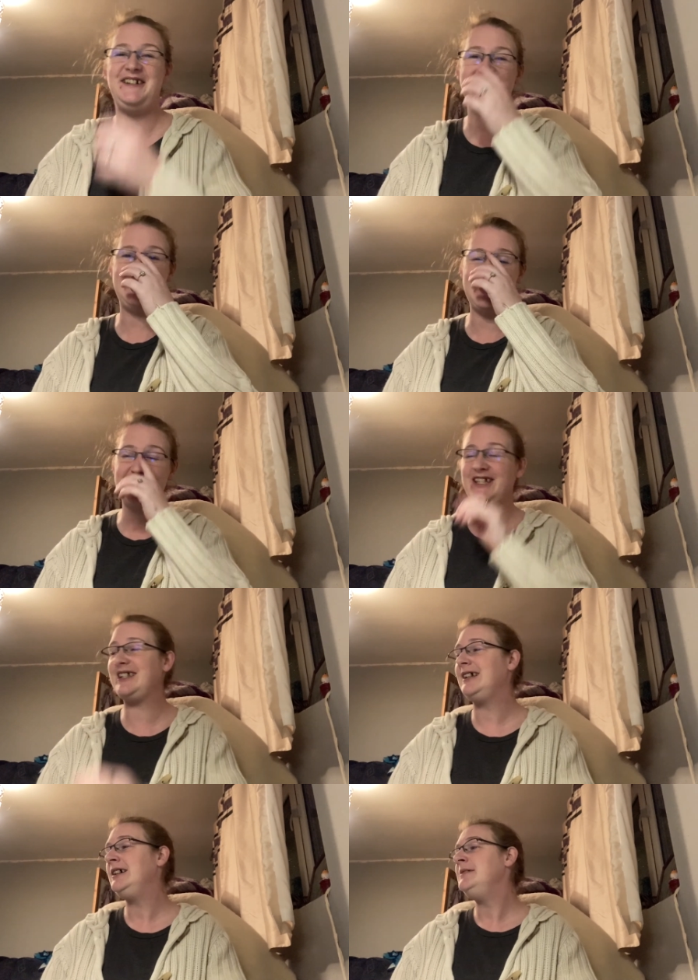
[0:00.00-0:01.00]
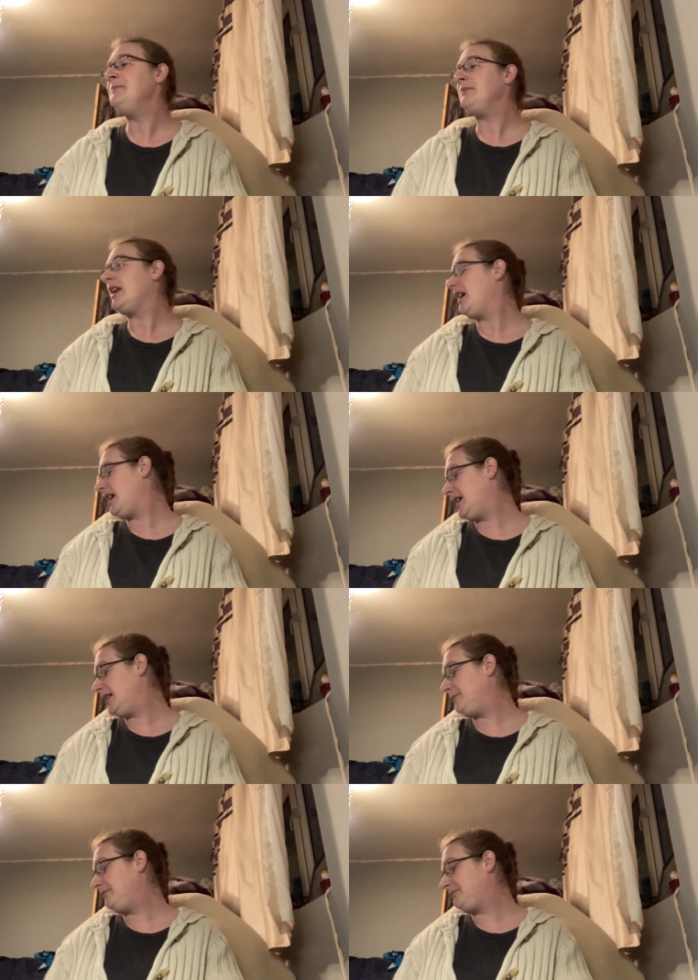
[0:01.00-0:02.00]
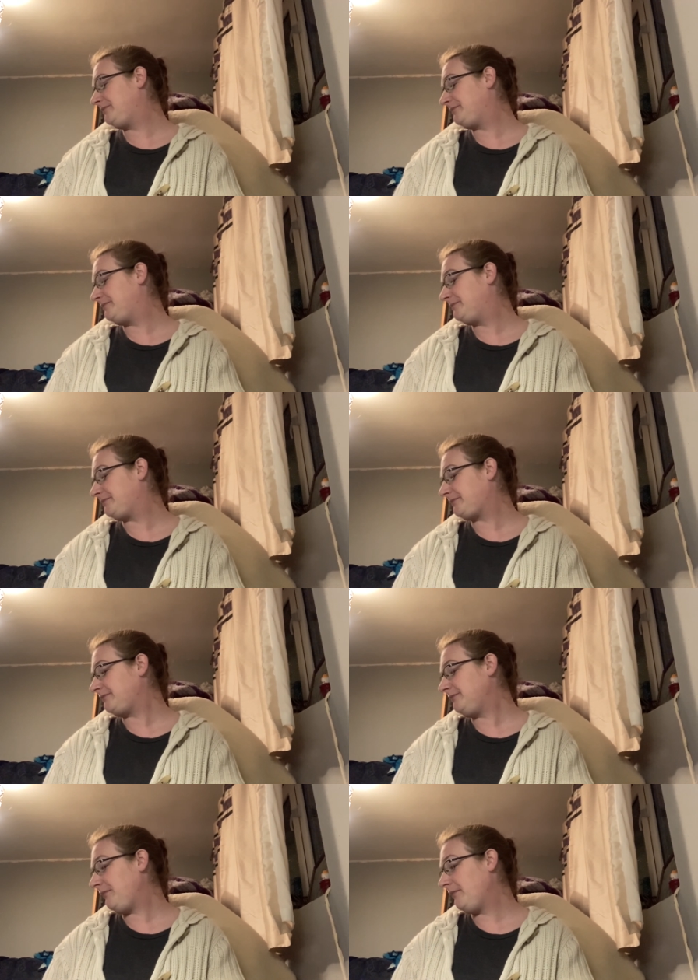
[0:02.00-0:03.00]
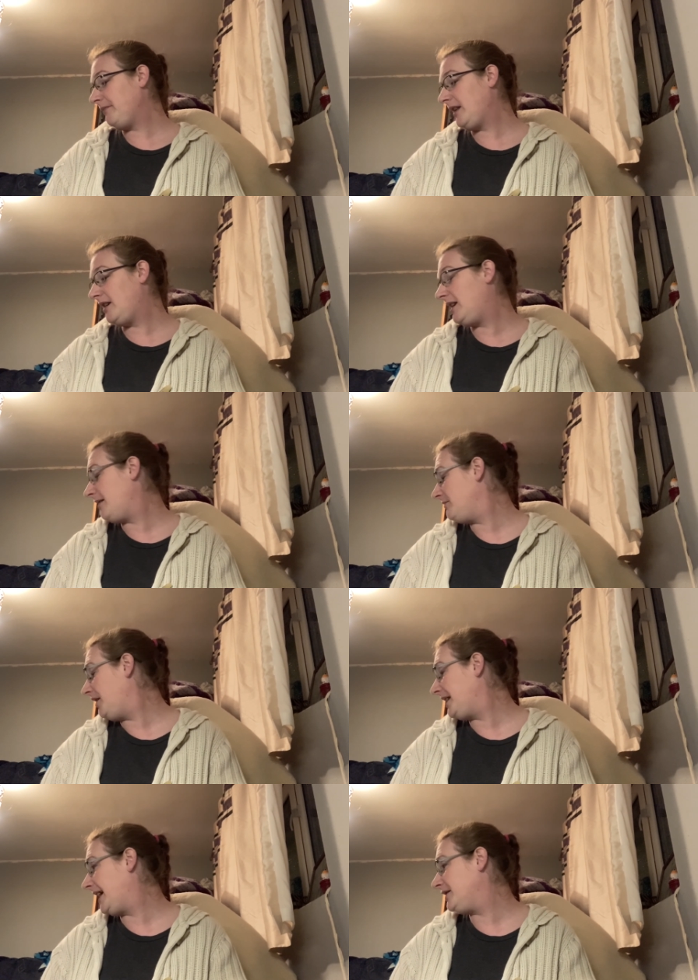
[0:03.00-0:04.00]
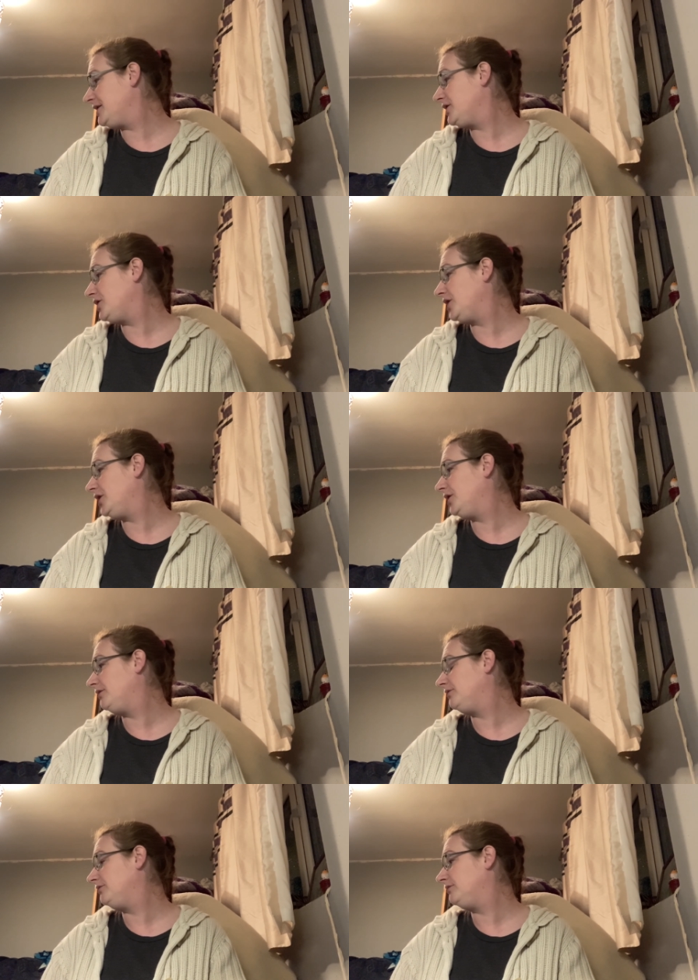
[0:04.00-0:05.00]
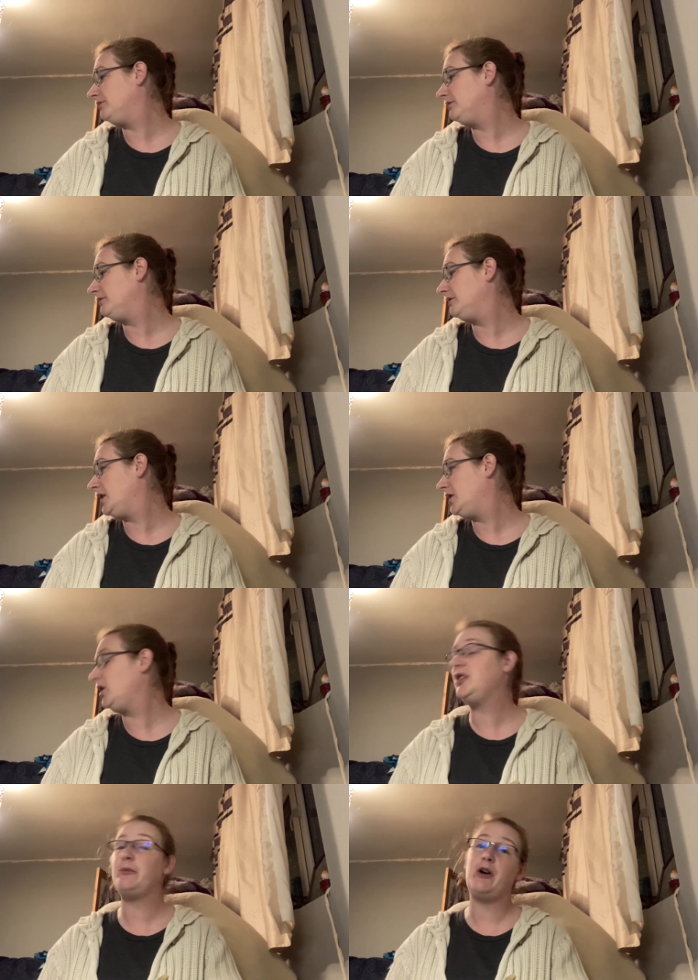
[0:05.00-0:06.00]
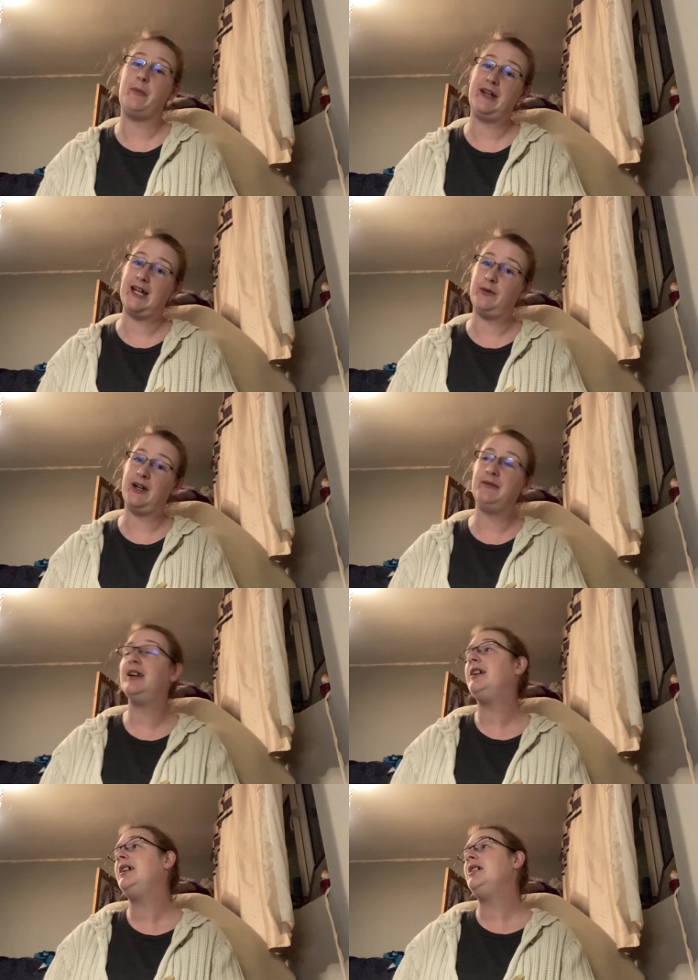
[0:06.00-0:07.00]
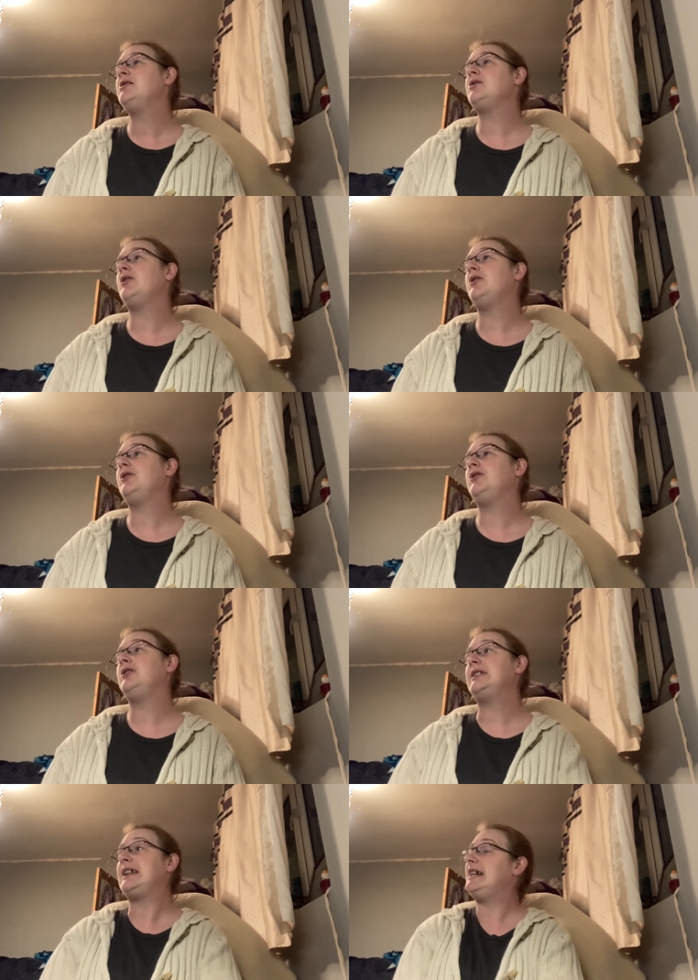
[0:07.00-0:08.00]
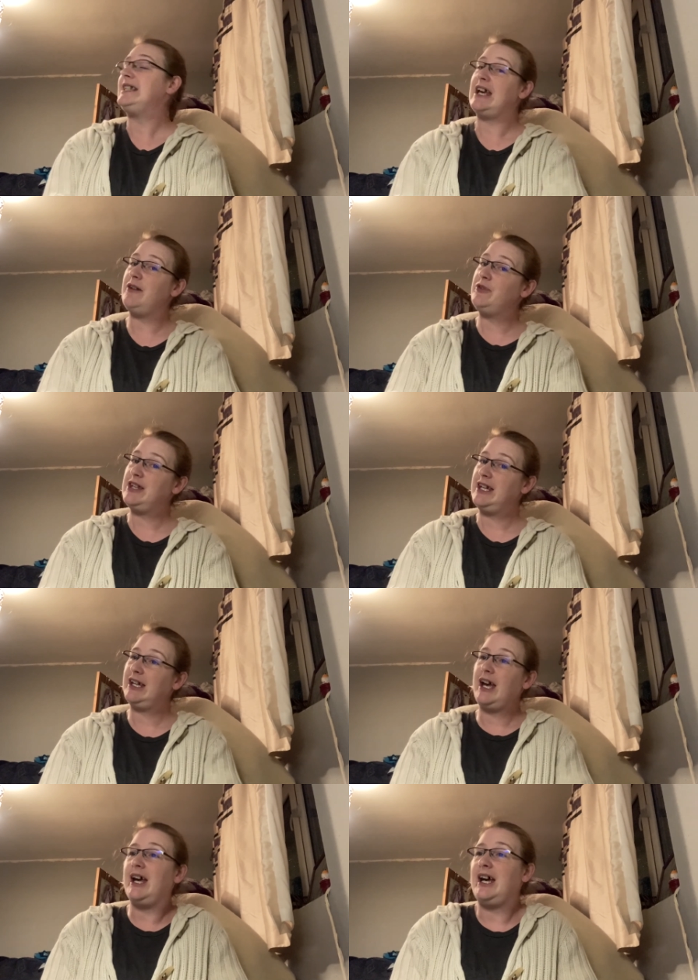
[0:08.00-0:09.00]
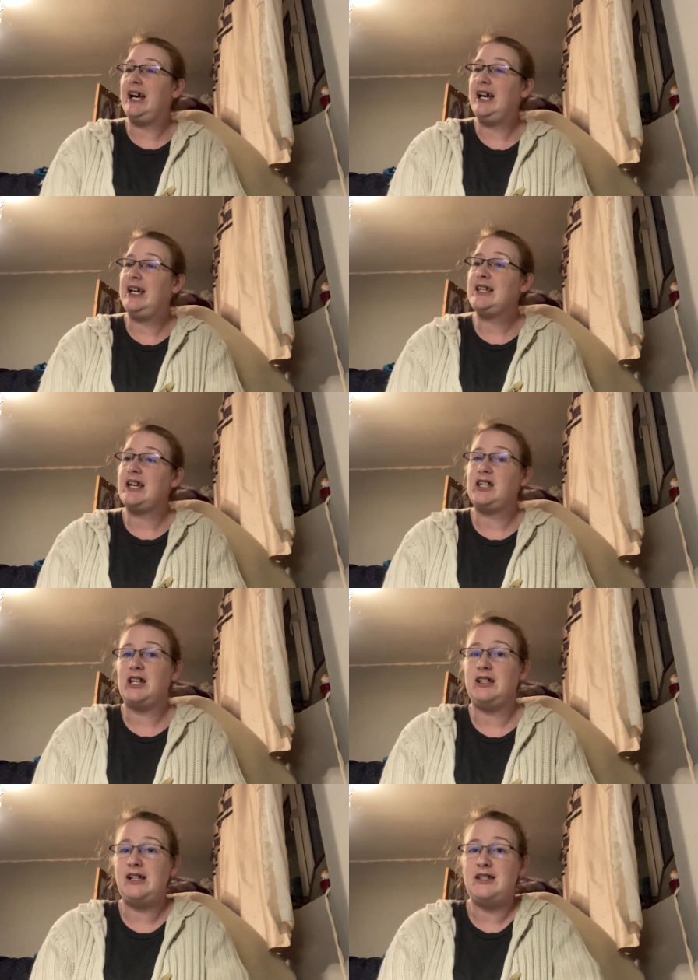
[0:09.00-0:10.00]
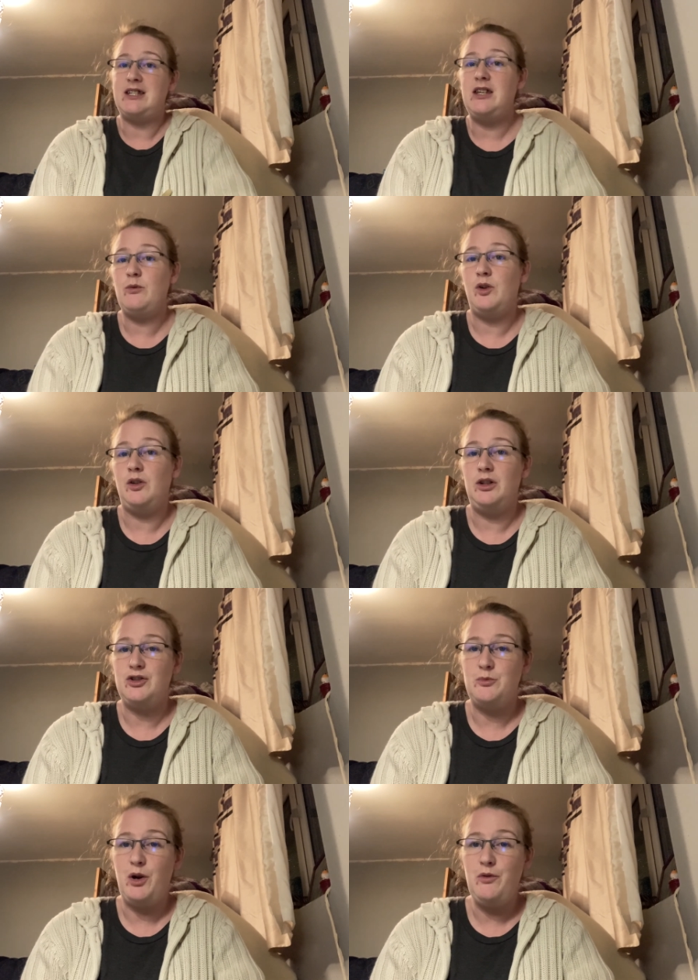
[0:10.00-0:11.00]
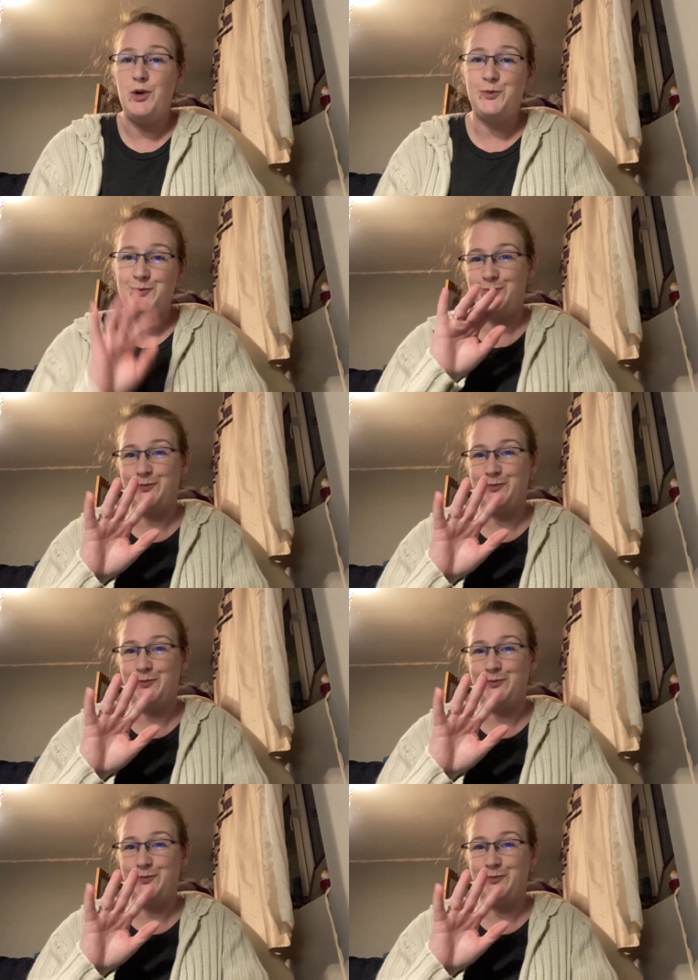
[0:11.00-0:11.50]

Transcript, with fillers: which is good. Um, yeah, nothing else to show. Not at the moment anyway. So that is everything and I shall see you all tomorrow.